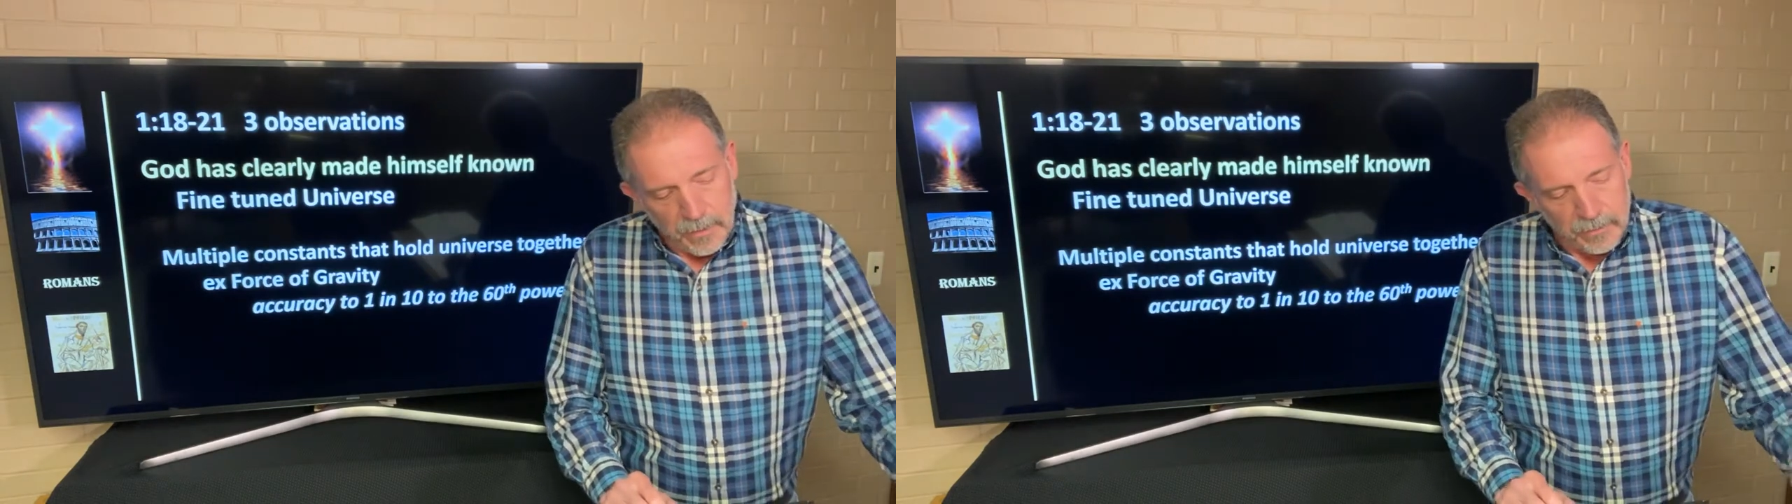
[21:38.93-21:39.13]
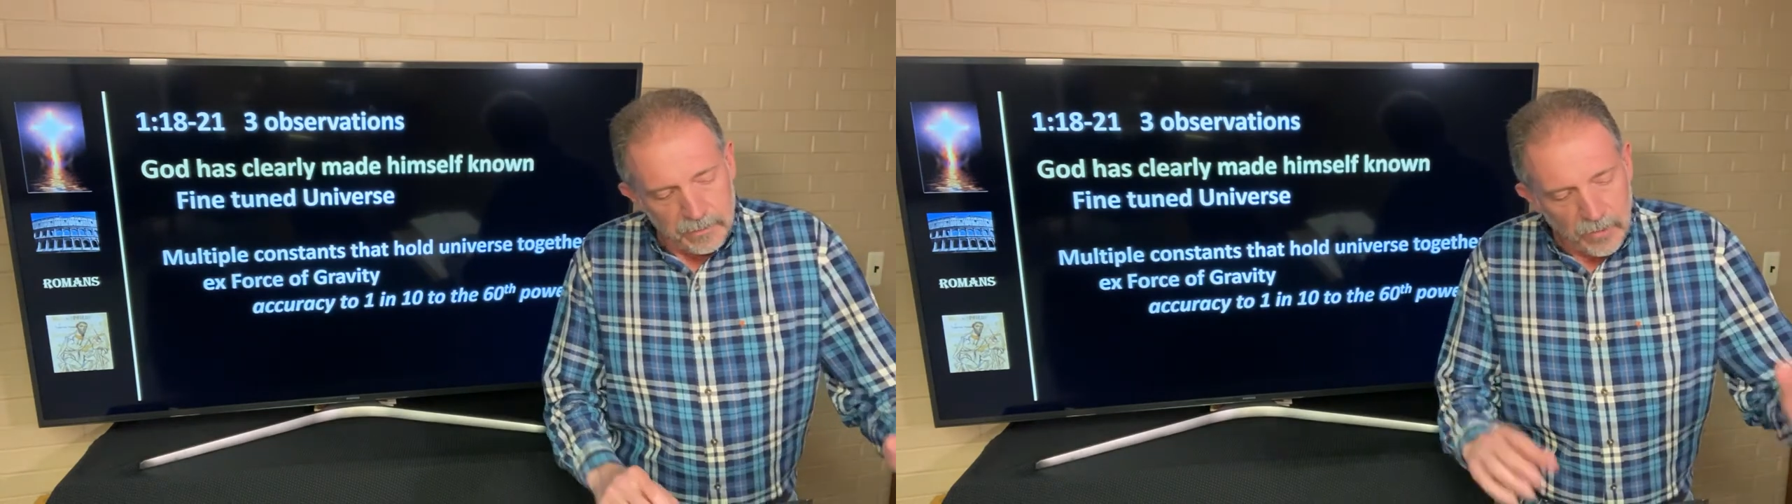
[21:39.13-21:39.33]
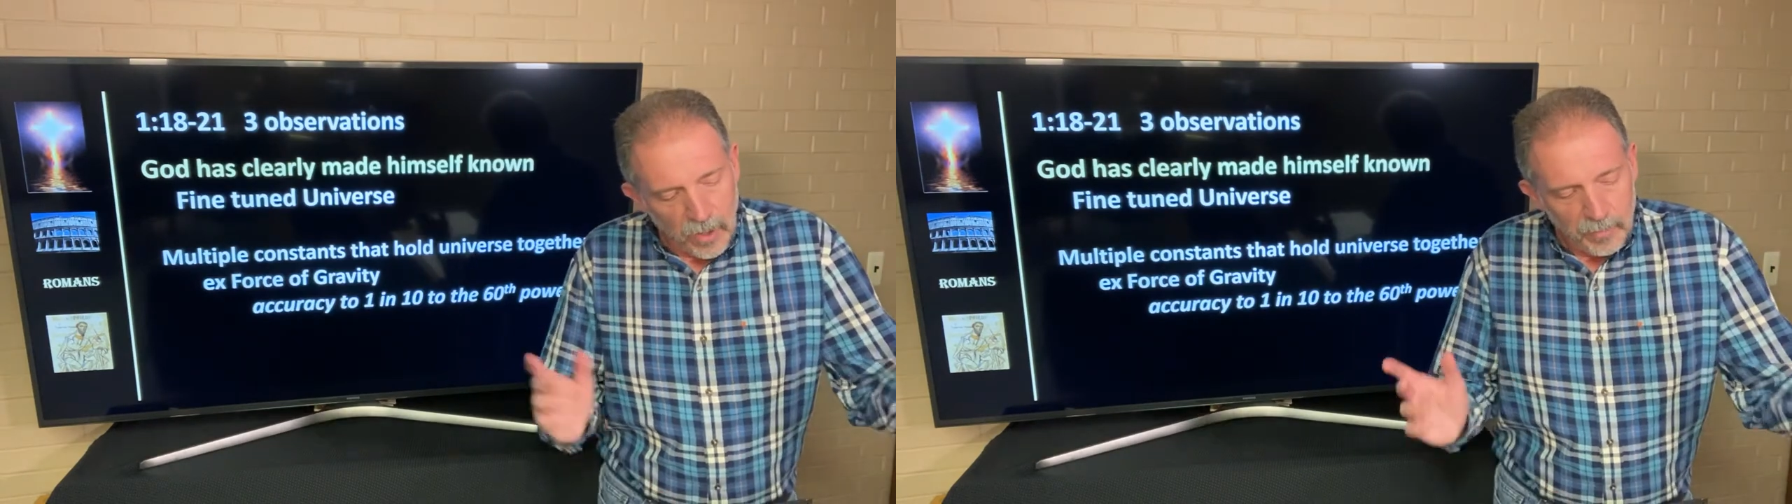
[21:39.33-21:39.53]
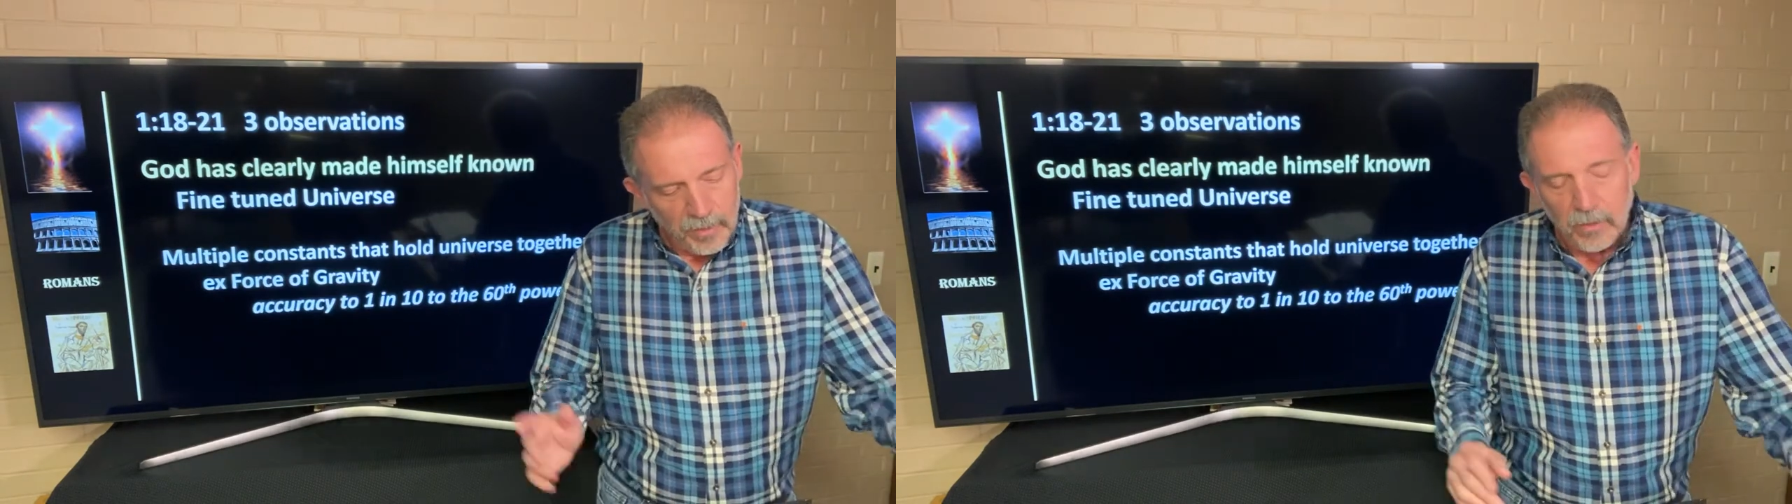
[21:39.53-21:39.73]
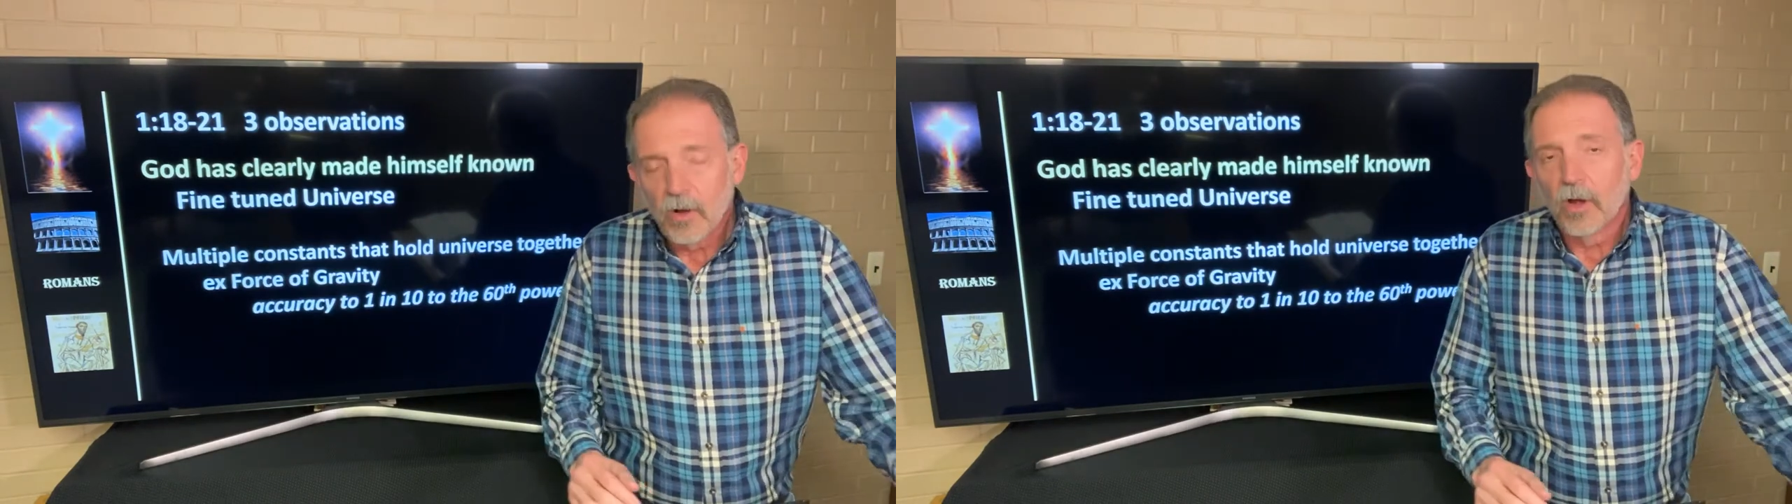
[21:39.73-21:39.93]
There's an
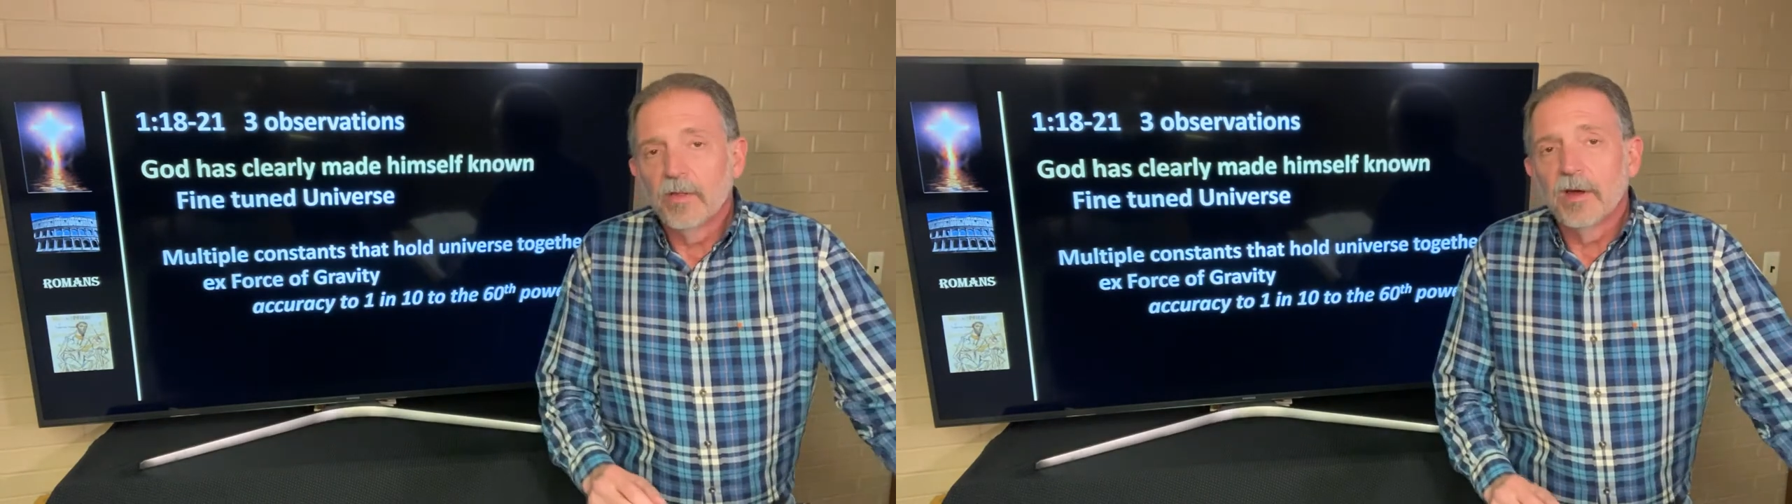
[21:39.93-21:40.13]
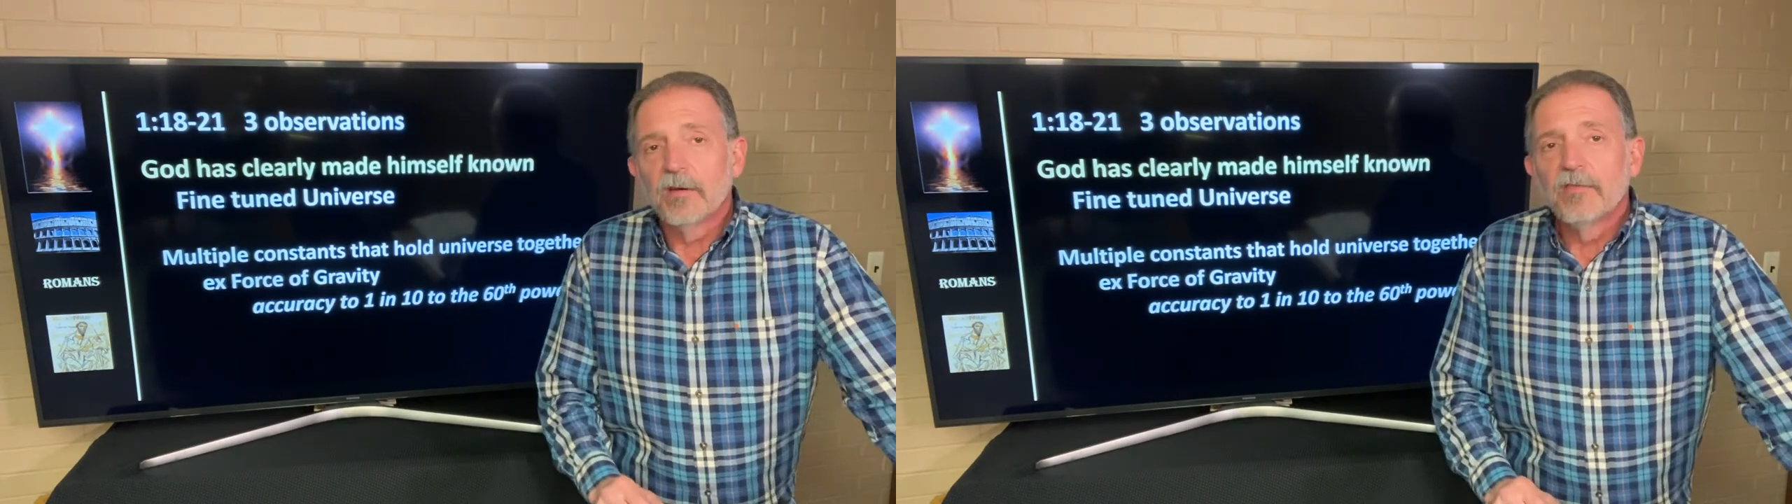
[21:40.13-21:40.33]
argument called the